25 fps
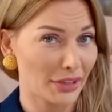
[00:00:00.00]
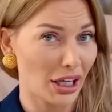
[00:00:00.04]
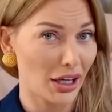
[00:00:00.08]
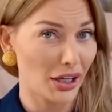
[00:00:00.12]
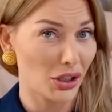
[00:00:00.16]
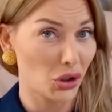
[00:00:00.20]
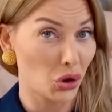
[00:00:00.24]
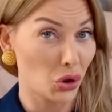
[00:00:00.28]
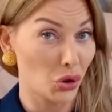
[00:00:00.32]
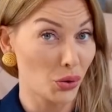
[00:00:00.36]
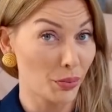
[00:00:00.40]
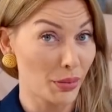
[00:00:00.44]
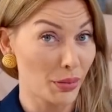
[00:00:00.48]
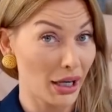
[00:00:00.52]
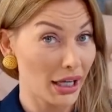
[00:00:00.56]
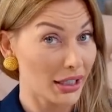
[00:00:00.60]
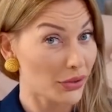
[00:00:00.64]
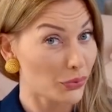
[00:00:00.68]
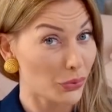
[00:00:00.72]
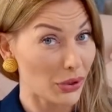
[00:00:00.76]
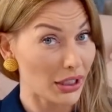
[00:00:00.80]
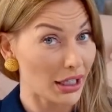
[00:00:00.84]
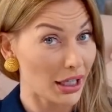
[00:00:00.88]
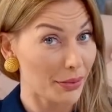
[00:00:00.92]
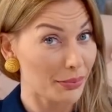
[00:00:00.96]
you might
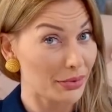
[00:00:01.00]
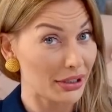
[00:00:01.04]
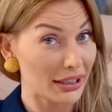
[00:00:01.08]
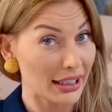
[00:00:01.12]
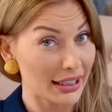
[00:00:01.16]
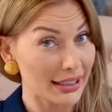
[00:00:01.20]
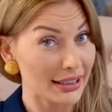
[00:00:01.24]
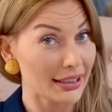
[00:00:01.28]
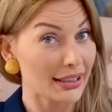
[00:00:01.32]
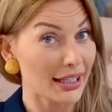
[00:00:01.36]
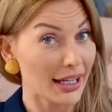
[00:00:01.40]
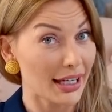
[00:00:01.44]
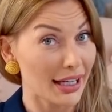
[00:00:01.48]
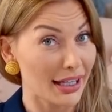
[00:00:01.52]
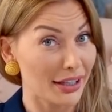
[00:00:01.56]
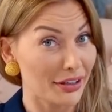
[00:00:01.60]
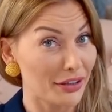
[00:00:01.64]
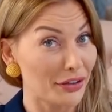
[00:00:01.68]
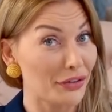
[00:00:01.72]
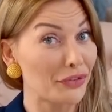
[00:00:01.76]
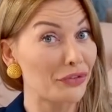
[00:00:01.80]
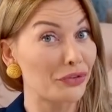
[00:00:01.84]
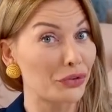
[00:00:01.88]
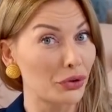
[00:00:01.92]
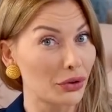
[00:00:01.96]
wake up the next day
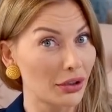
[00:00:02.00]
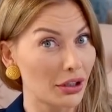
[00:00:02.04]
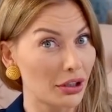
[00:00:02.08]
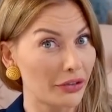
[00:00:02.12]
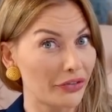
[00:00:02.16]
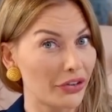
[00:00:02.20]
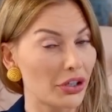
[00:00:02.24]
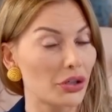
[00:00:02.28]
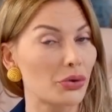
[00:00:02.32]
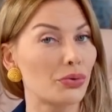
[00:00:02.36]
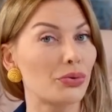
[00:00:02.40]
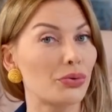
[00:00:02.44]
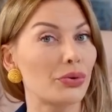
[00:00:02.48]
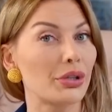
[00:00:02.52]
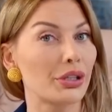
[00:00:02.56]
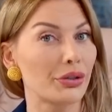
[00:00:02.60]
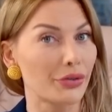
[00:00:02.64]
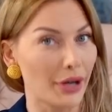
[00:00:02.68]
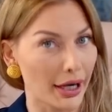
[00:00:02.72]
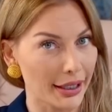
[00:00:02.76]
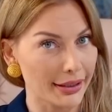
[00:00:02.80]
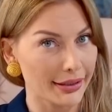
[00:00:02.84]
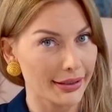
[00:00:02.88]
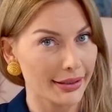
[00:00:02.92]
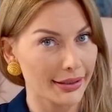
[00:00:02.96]
full of
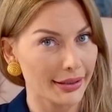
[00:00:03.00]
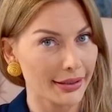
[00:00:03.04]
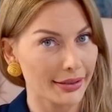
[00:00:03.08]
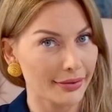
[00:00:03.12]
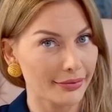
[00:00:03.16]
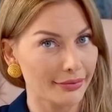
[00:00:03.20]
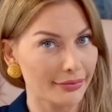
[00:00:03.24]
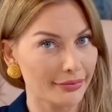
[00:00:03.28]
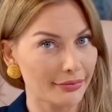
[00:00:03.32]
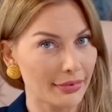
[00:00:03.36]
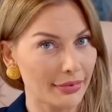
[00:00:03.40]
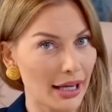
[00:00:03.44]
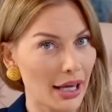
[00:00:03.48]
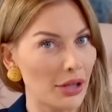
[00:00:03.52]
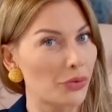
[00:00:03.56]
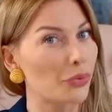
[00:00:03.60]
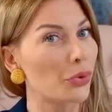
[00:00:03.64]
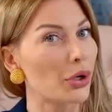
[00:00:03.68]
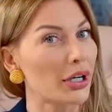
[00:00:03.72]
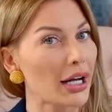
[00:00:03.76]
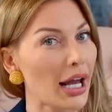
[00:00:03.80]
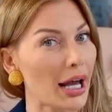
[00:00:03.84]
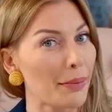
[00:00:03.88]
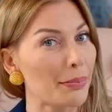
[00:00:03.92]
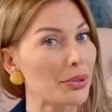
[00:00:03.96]
regrets. And what
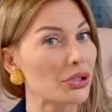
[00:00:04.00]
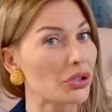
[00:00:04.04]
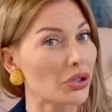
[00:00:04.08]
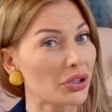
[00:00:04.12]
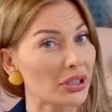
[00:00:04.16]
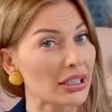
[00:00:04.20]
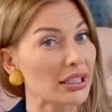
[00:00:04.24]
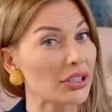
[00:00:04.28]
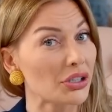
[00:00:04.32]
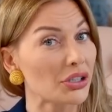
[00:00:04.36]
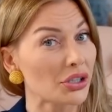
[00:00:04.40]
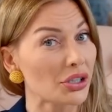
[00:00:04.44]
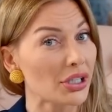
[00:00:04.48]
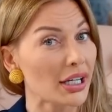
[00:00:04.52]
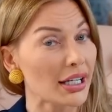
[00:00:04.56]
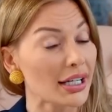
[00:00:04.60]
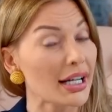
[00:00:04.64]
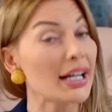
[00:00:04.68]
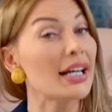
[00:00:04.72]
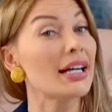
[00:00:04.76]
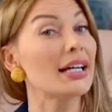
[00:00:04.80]
happens on the internet